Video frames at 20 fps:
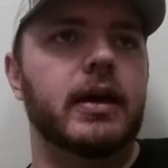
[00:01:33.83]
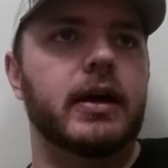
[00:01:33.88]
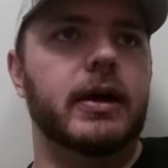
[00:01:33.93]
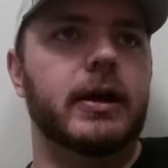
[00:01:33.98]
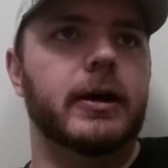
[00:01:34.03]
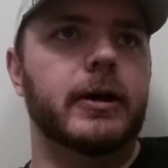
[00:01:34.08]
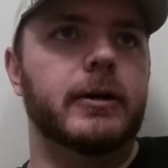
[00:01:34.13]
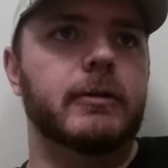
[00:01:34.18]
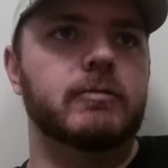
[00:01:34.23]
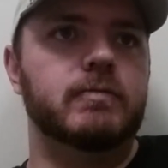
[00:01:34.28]

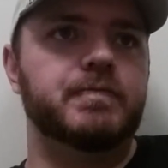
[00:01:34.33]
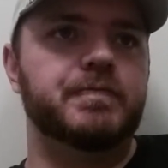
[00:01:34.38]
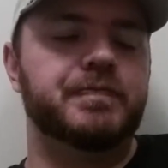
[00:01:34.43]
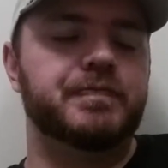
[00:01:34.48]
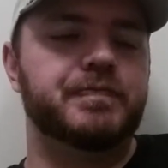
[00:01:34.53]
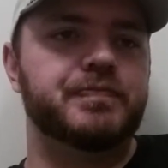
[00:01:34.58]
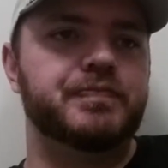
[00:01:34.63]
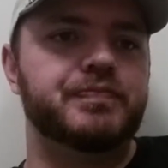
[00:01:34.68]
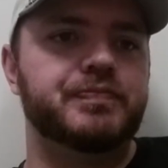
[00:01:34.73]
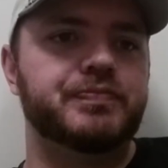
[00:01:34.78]
Um,
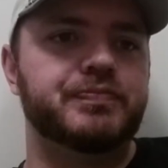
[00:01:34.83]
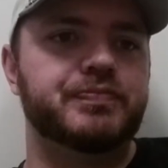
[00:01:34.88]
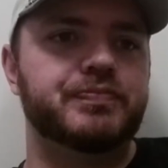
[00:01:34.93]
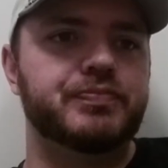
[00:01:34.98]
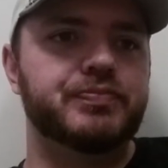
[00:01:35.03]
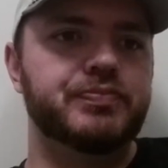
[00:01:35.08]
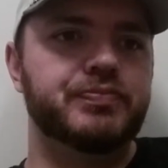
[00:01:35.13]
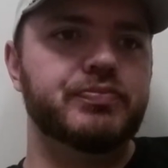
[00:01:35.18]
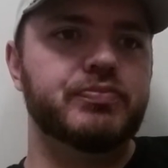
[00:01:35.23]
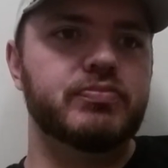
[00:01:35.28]

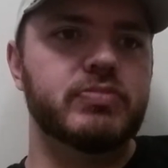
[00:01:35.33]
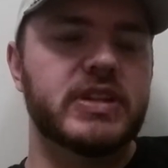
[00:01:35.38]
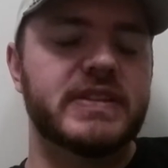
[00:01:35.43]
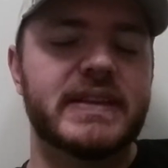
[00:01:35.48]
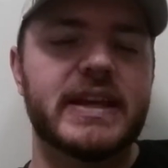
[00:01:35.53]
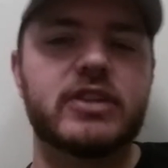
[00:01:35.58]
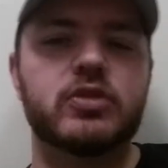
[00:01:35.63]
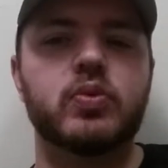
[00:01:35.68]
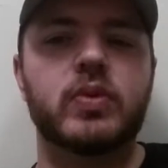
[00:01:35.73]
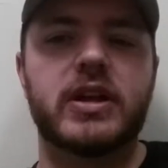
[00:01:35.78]

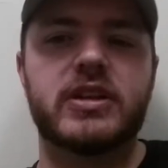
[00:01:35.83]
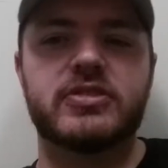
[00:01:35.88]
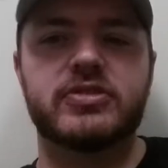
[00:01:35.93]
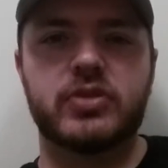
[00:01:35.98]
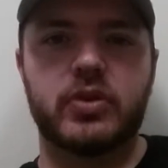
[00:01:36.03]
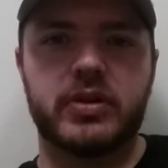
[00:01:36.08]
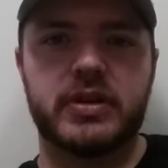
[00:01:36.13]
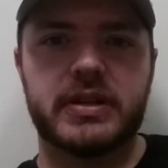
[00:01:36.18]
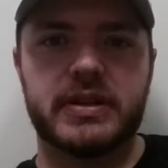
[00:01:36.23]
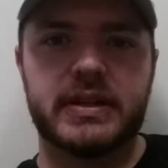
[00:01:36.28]
that's why I
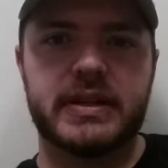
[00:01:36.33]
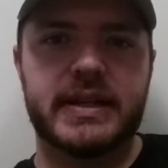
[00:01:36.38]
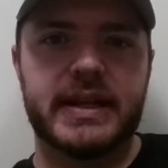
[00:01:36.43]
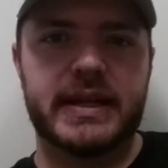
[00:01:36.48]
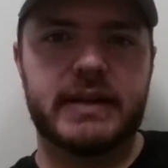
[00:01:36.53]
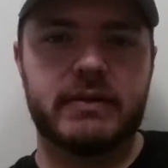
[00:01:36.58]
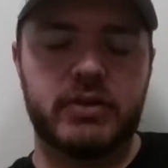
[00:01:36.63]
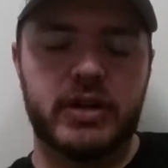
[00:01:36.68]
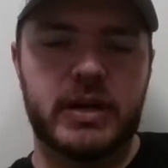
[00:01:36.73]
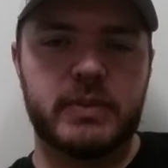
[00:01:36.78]
started the
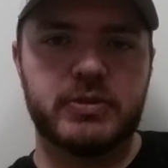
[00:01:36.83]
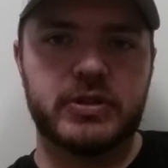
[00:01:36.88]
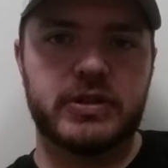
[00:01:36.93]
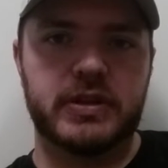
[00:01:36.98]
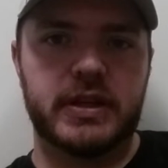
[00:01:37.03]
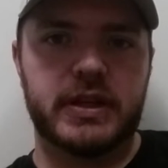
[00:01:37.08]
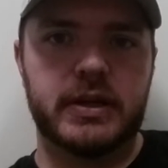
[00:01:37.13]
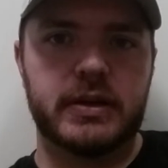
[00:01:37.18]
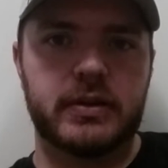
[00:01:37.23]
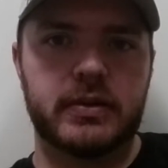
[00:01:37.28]
Dave Ramsey
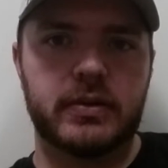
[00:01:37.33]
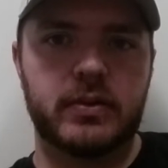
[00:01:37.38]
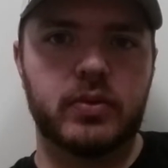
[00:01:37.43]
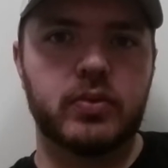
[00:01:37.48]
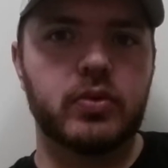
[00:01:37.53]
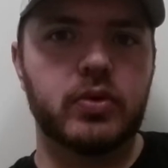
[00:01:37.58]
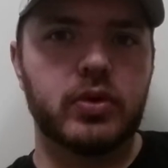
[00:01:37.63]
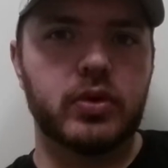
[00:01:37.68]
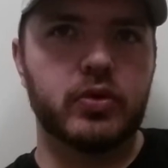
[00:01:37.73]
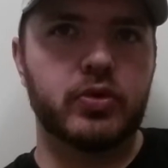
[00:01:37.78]
thing.
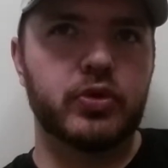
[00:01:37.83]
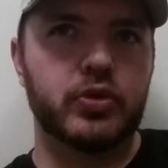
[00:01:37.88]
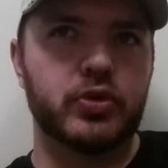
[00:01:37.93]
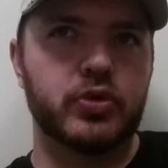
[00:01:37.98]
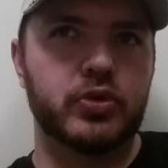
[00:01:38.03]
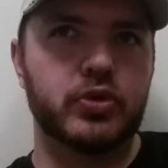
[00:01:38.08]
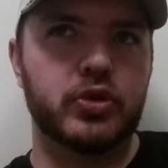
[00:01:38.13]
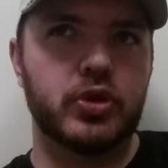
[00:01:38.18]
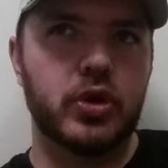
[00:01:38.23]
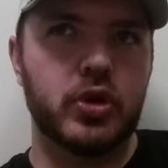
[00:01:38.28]
Well,
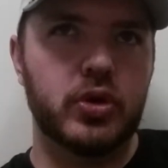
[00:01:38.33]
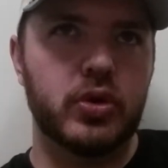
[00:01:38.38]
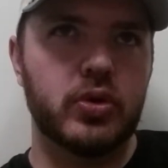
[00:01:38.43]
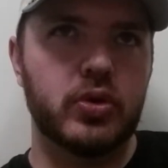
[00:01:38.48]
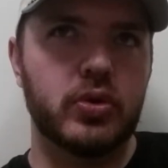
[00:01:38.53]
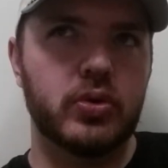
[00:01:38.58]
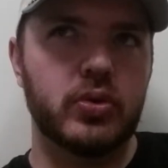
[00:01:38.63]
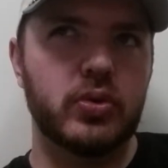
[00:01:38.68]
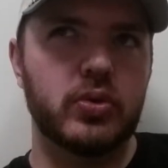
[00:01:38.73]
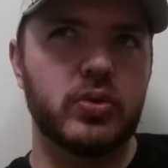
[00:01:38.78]

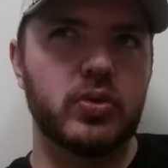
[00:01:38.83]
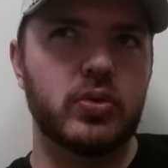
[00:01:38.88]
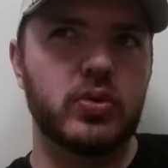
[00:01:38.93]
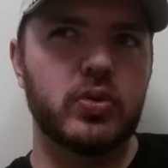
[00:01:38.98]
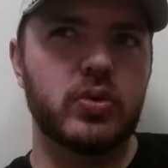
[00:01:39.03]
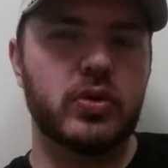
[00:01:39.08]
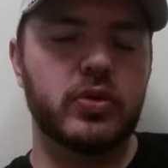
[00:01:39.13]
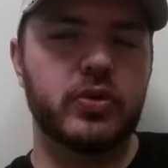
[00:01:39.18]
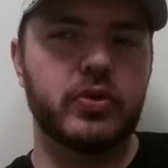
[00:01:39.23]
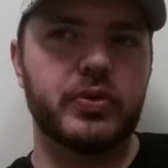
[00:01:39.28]

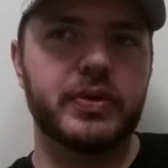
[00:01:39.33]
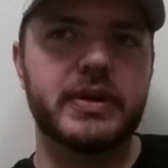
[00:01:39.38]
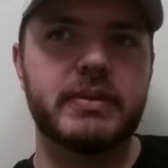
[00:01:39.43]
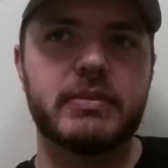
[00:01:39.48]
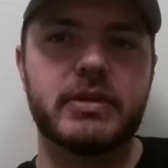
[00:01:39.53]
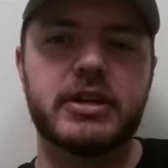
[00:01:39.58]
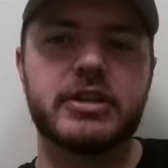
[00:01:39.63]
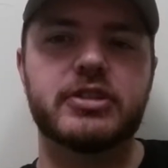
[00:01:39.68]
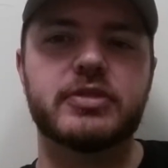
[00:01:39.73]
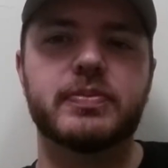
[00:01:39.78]
two or three
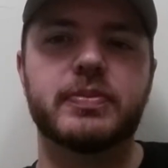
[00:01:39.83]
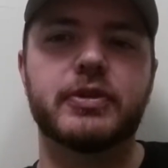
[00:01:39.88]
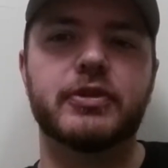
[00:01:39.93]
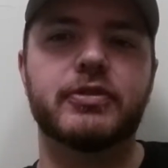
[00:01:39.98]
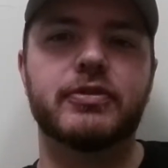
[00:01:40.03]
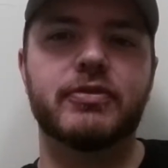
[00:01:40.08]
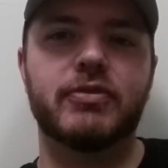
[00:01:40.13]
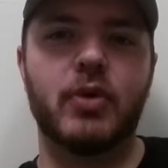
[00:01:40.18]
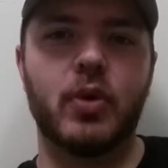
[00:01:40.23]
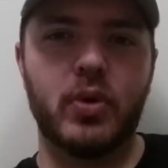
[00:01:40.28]
months
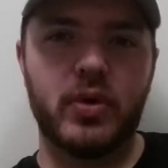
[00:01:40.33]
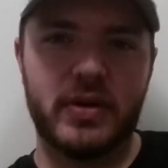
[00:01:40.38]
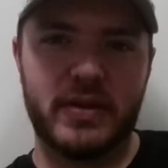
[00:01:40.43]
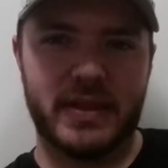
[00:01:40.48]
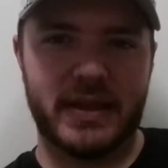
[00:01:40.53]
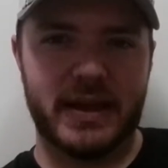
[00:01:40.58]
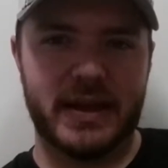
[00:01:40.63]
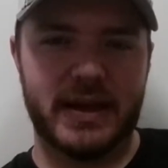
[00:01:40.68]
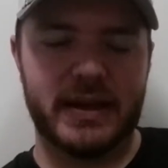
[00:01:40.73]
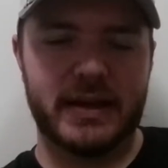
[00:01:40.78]
before
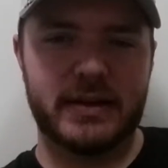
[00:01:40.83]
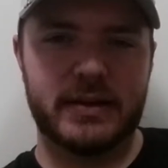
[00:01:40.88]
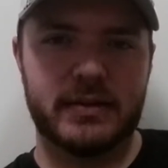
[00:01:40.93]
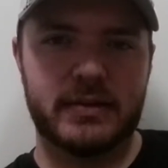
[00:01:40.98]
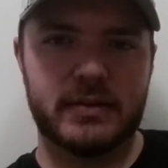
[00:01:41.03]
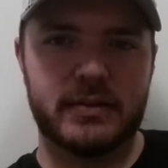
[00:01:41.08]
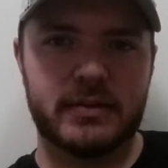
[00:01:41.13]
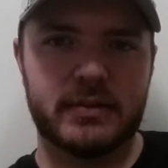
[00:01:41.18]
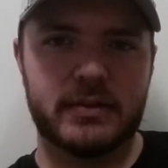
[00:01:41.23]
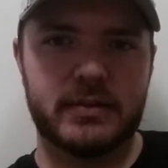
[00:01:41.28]
that,
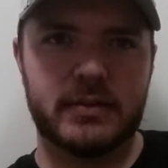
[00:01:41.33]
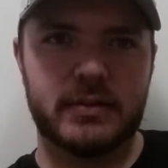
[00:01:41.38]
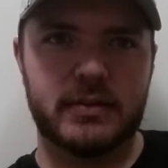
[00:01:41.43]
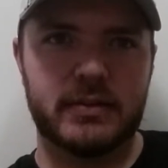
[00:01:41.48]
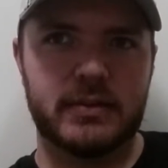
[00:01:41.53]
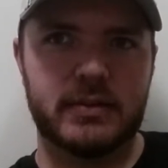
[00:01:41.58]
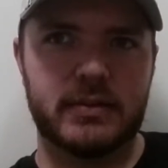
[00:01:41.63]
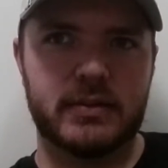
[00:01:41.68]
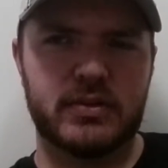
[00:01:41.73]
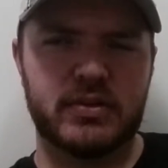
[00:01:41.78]

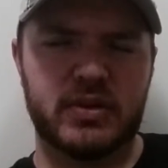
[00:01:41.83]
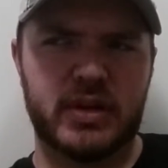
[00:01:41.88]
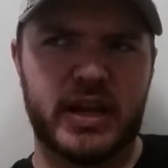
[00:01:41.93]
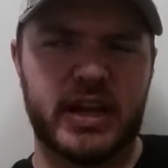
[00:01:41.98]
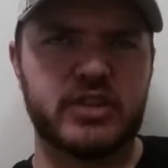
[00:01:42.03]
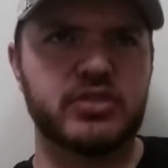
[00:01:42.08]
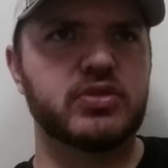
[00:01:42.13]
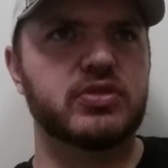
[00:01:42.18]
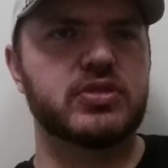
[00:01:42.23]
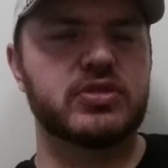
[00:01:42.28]

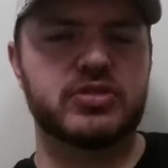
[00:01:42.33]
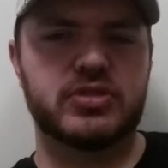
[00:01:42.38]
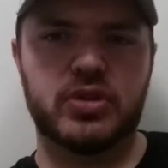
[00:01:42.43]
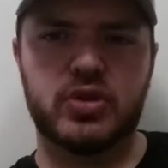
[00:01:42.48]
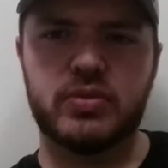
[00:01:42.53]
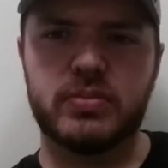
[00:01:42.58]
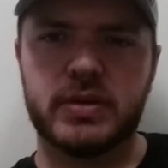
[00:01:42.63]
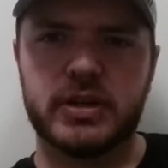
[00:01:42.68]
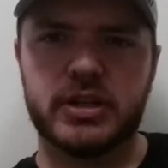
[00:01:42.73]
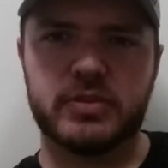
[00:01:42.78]
actually just
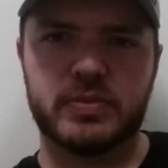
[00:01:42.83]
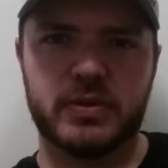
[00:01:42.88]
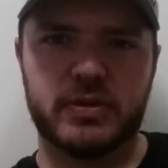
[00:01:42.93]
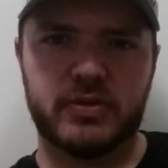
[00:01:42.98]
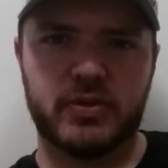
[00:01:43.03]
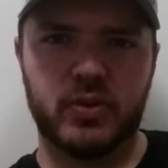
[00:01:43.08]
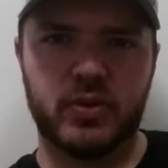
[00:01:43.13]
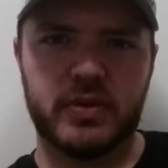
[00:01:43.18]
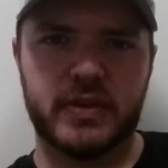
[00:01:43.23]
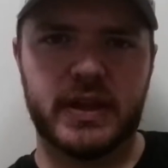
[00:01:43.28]
two months
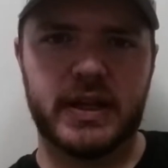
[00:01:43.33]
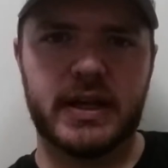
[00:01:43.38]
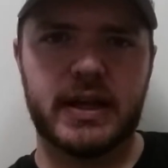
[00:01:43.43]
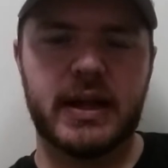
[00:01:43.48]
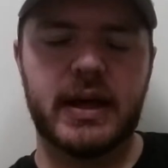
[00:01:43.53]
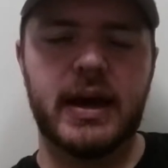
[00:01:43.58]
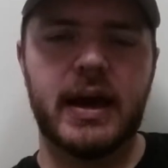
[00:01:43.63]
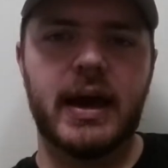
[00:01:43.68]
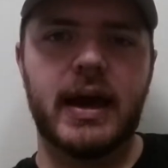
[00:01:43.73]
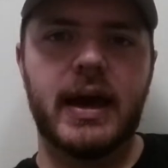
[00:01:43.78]
before that,